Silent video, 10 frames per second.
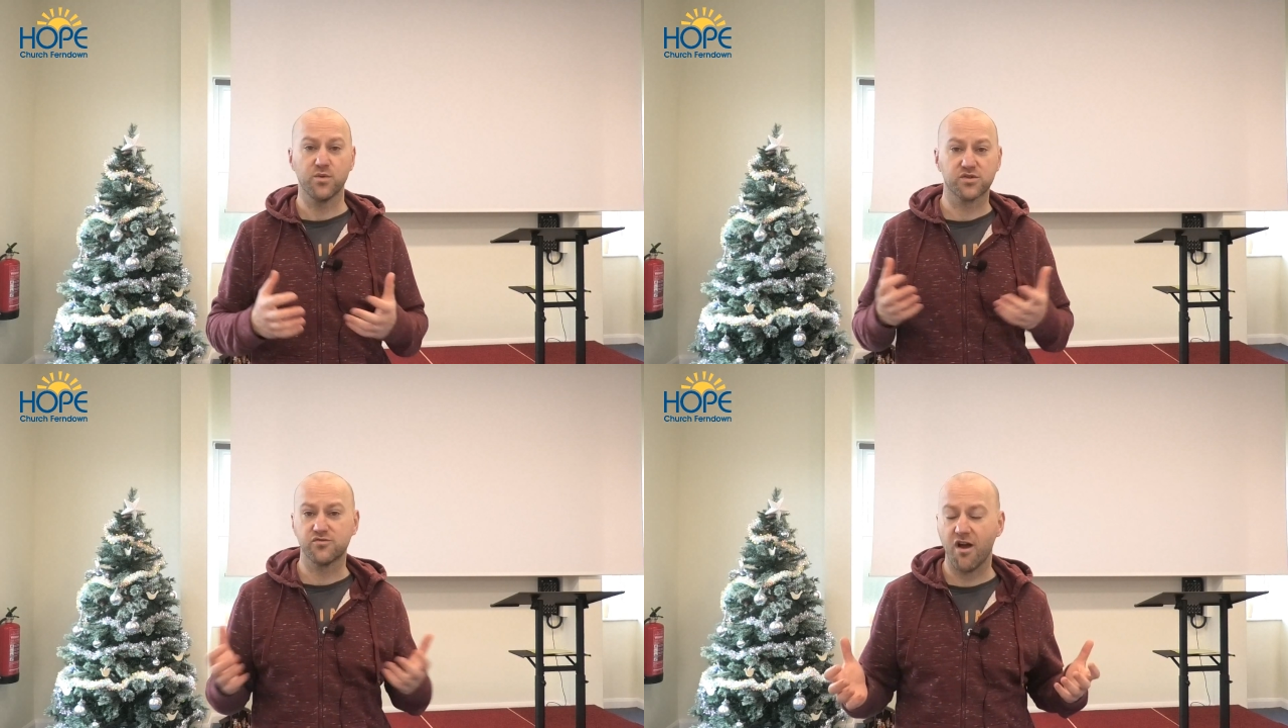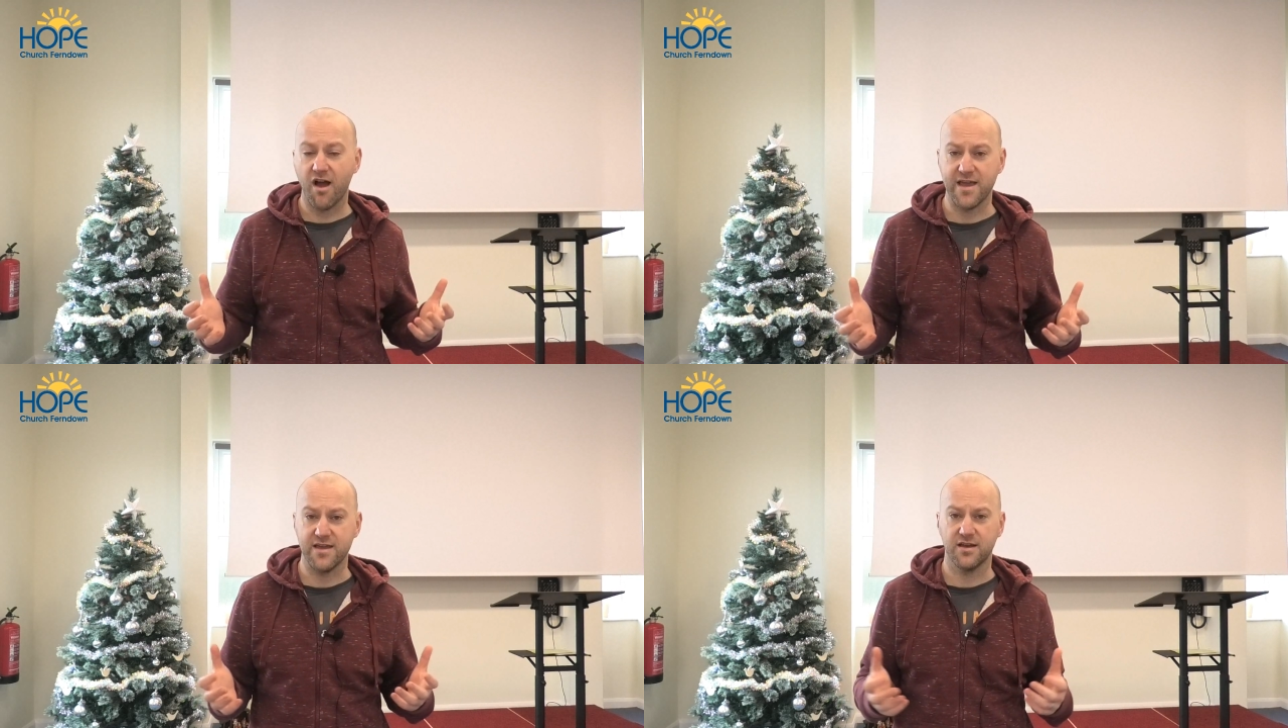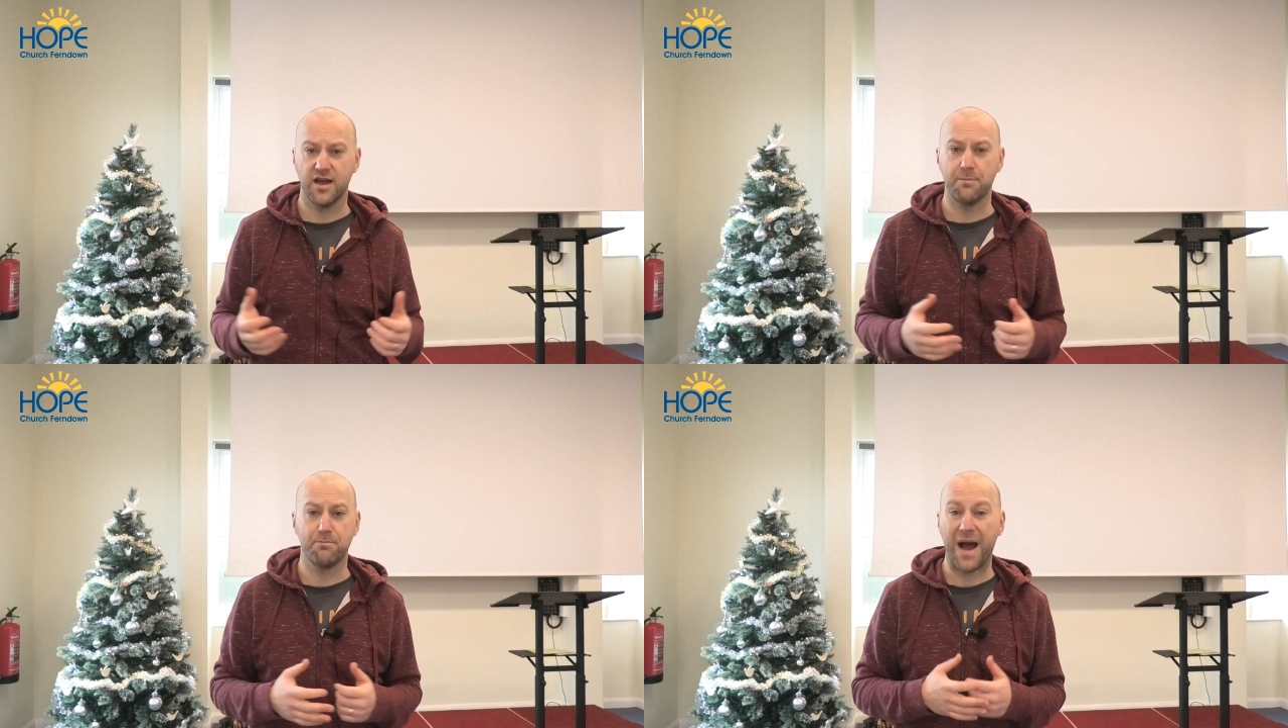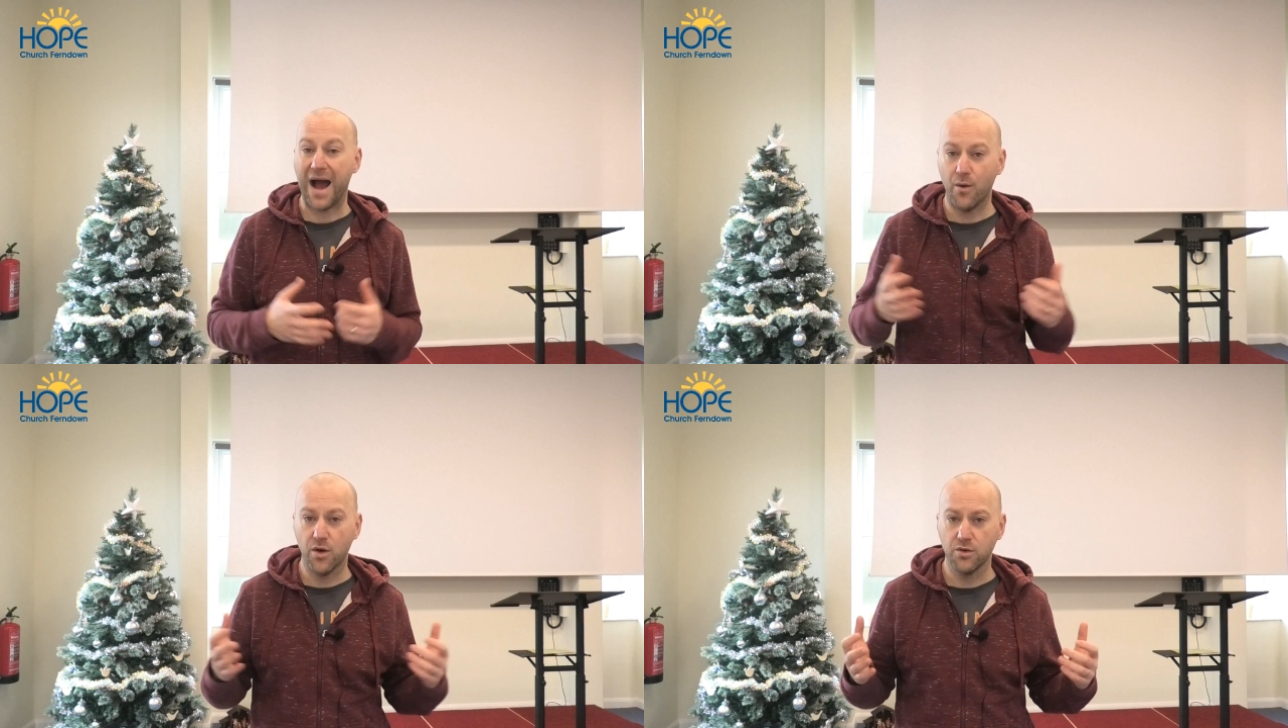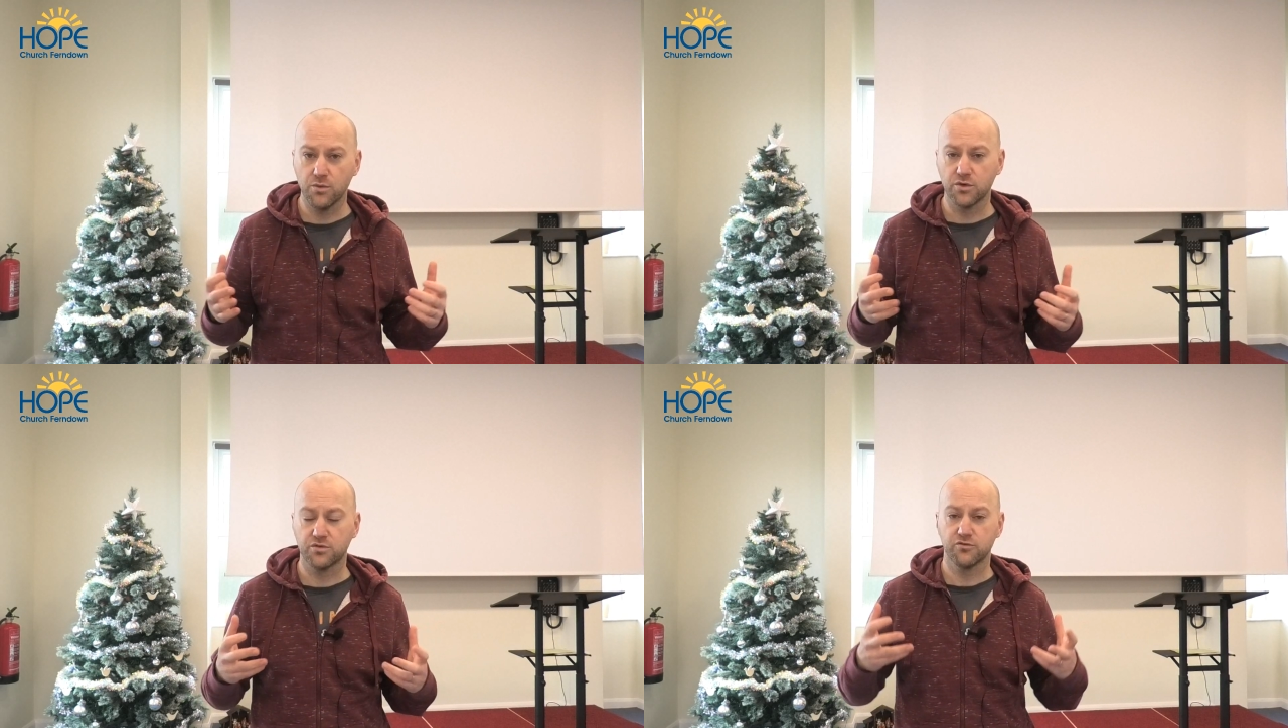was right and power
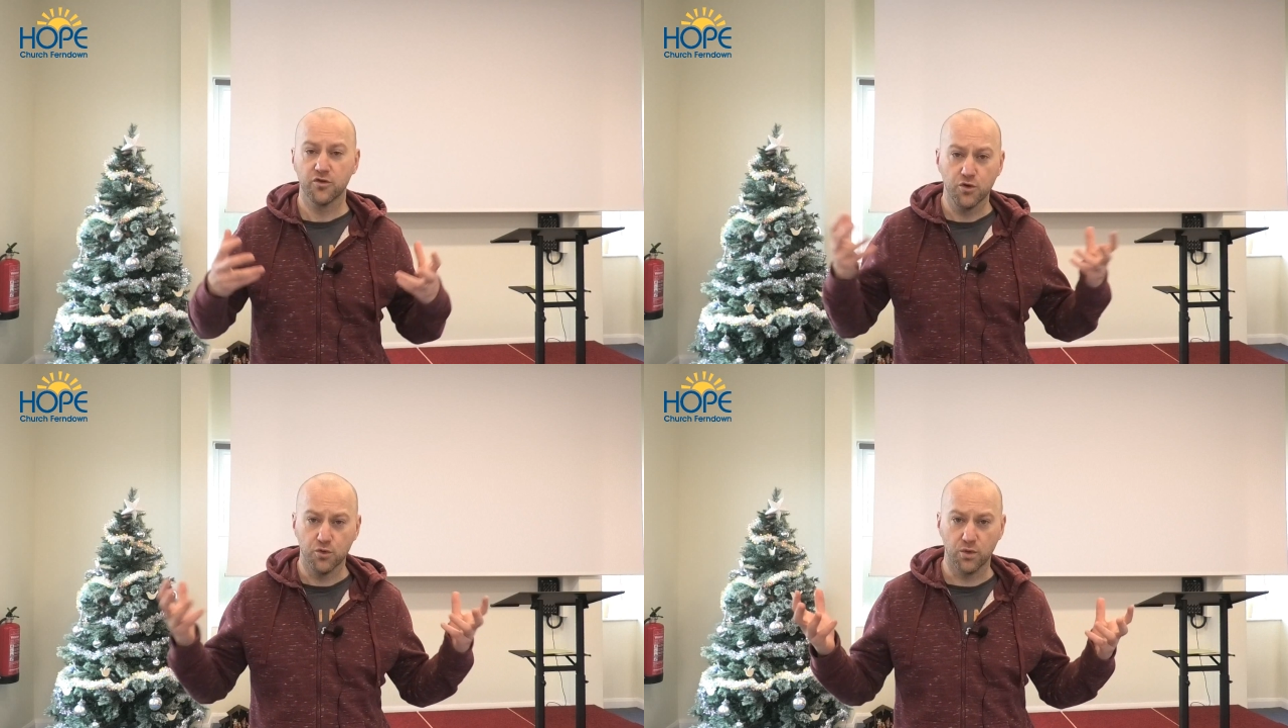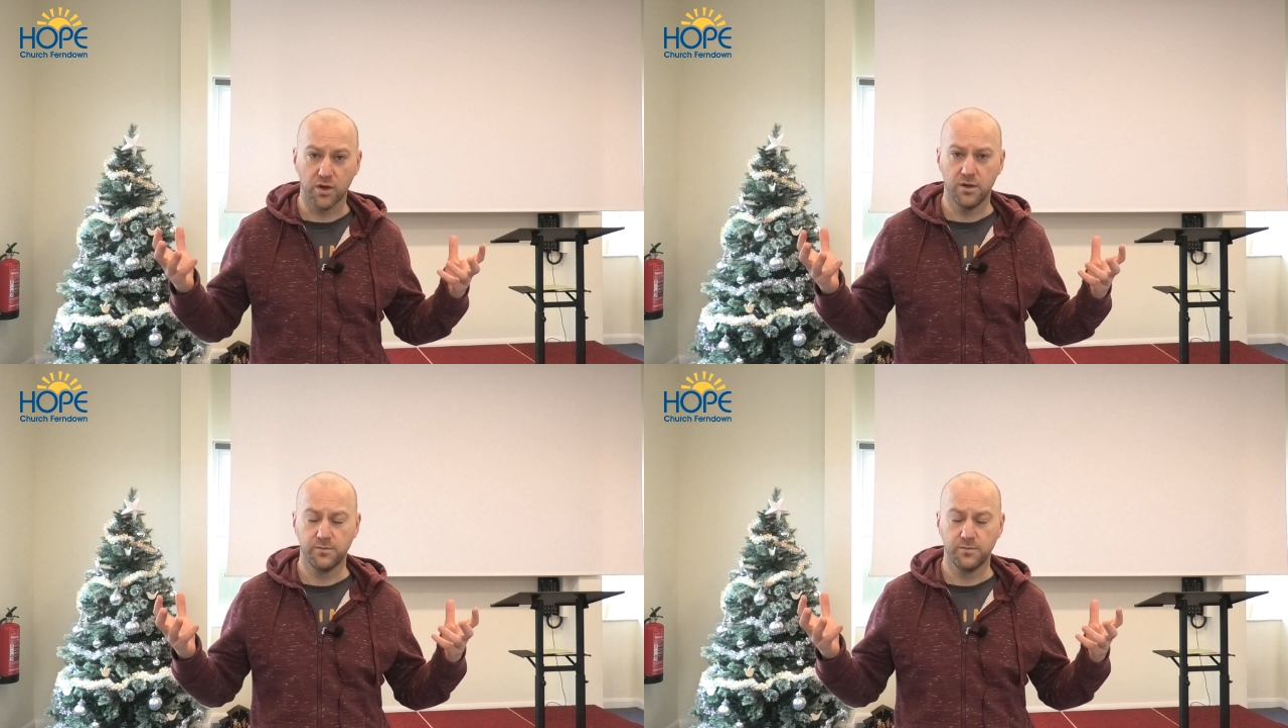would rule.